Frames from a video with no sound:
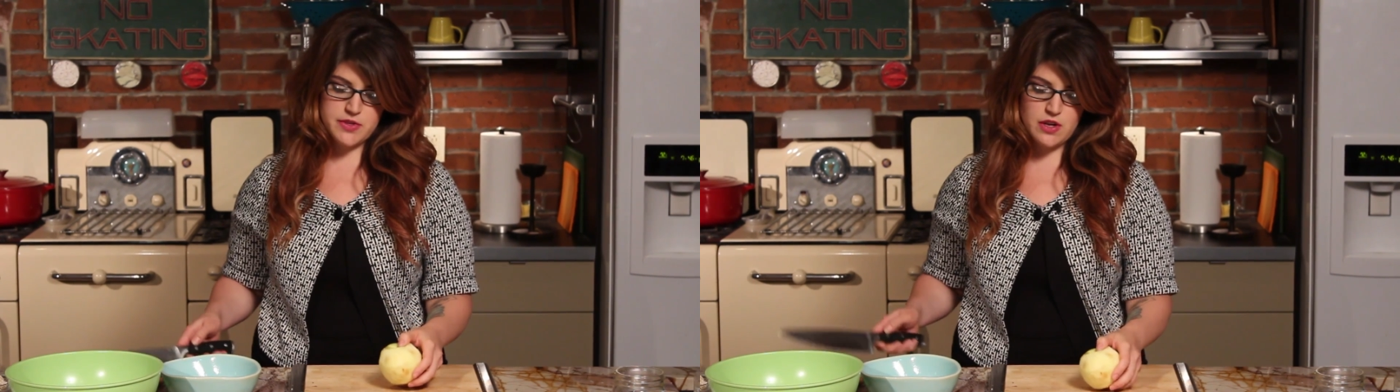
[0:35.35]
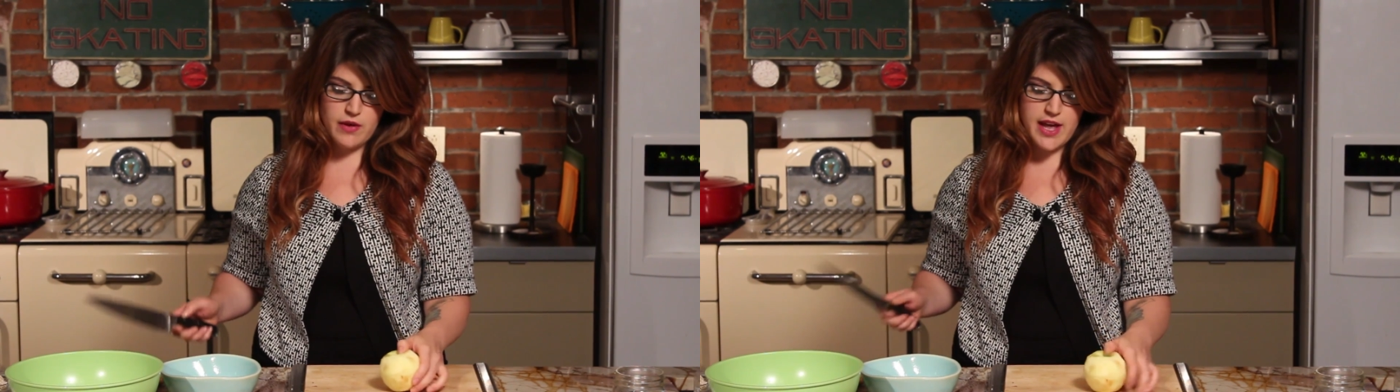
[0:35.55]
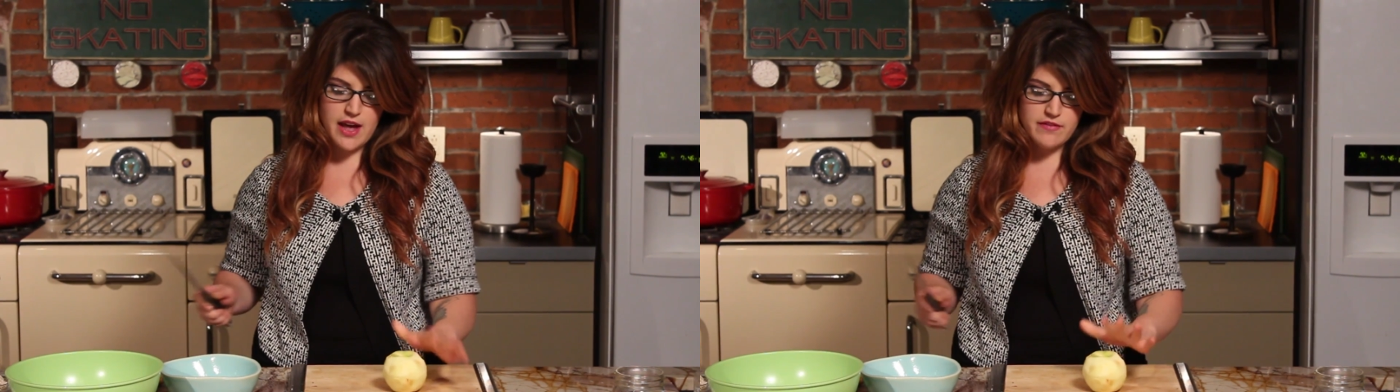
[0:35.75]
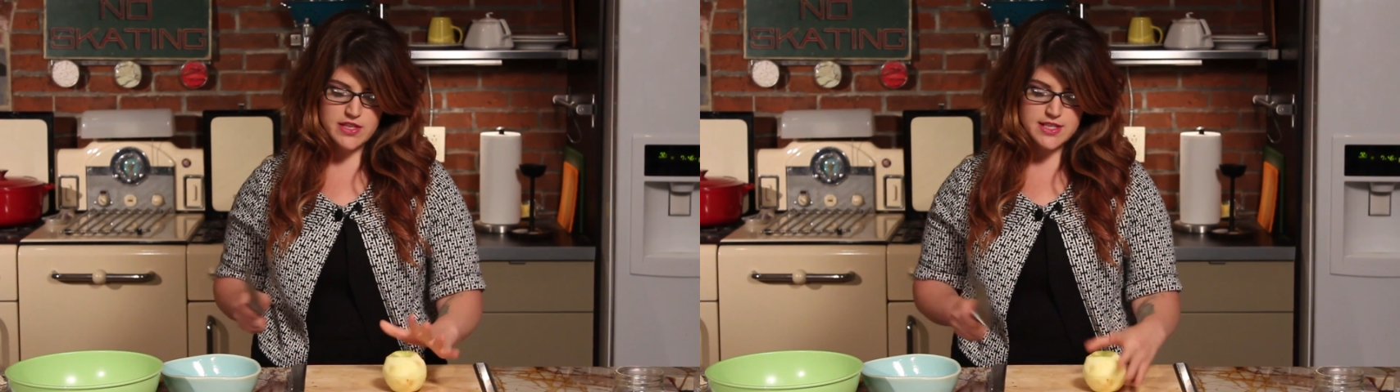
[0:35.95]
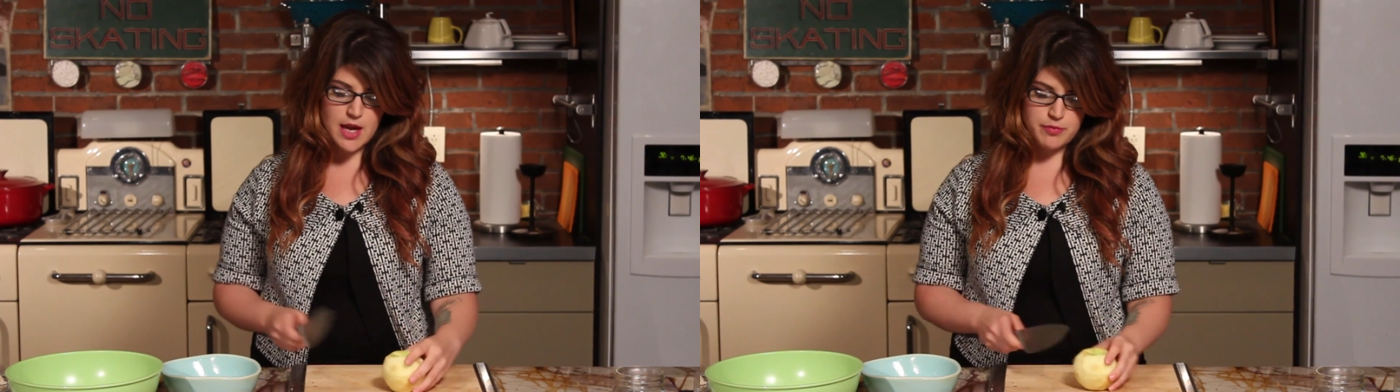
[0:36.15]
So I have
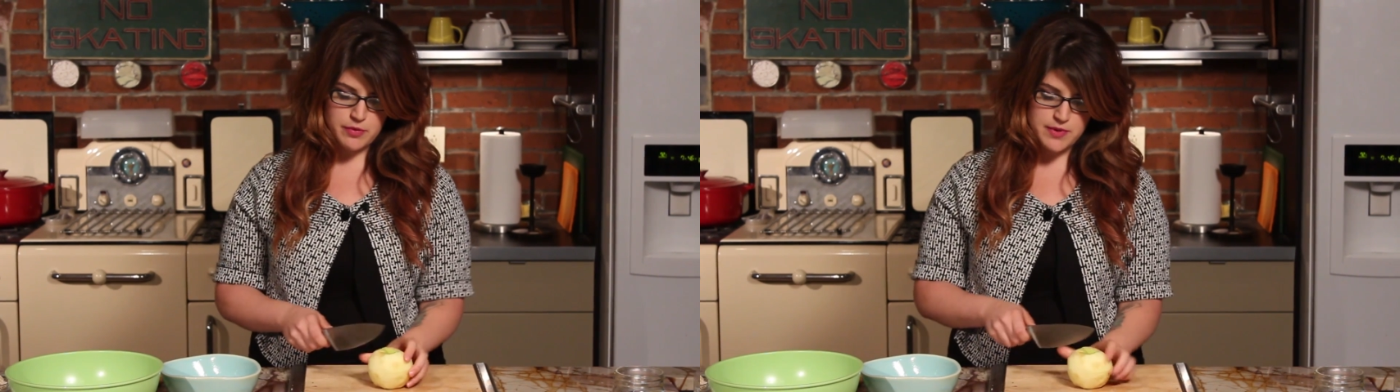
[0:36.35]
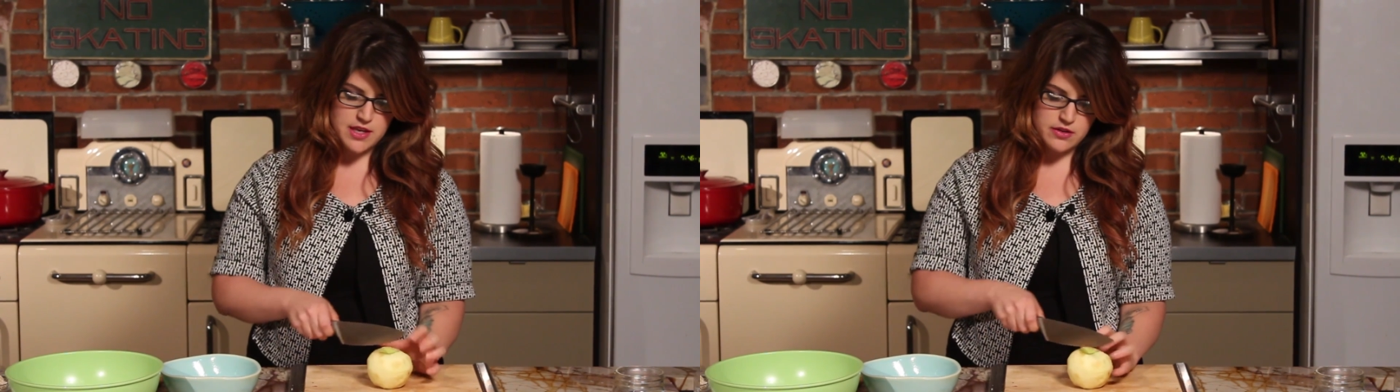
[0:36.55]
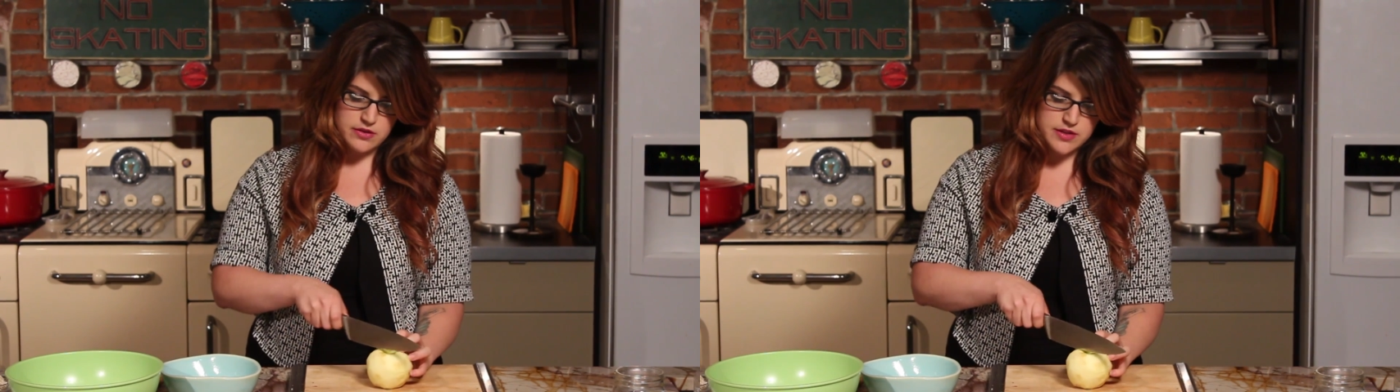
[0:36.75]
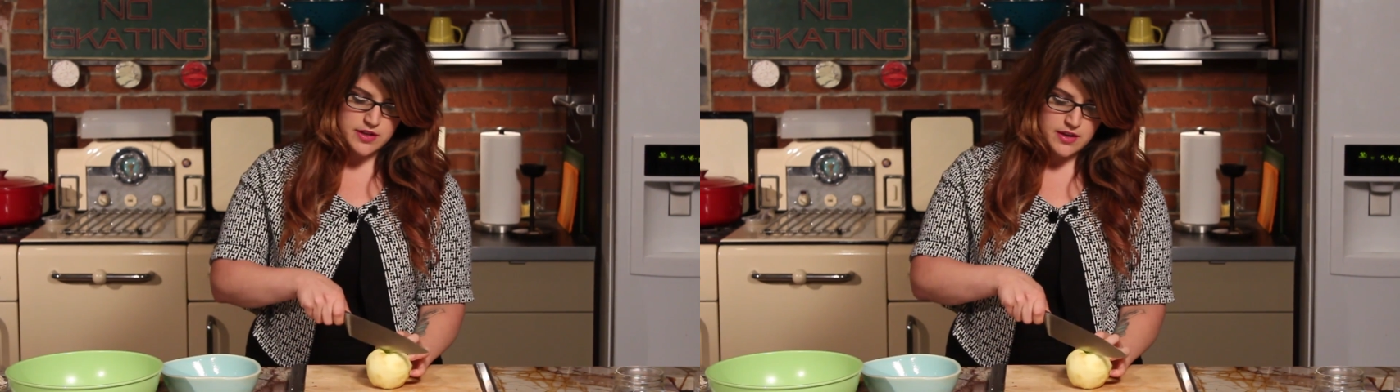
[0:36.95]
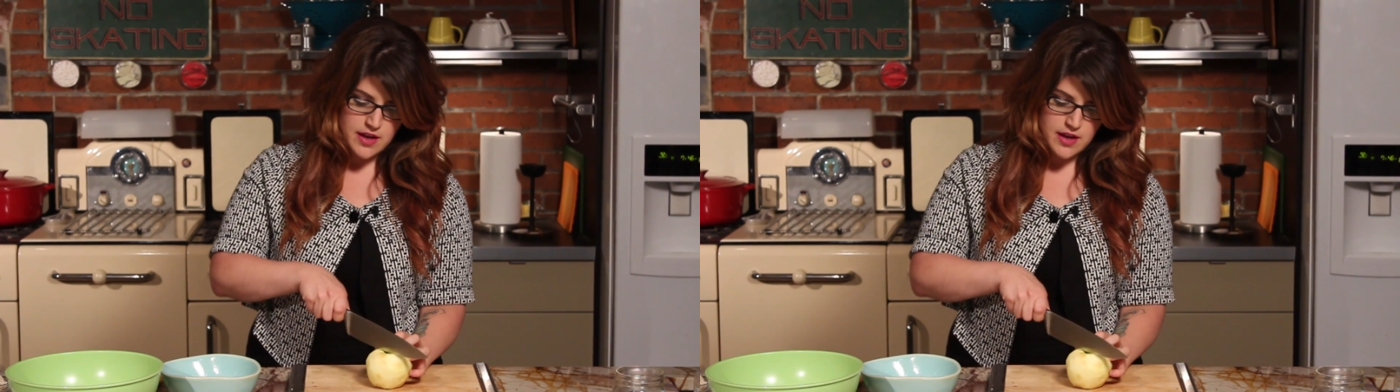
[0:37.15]
this apple peeled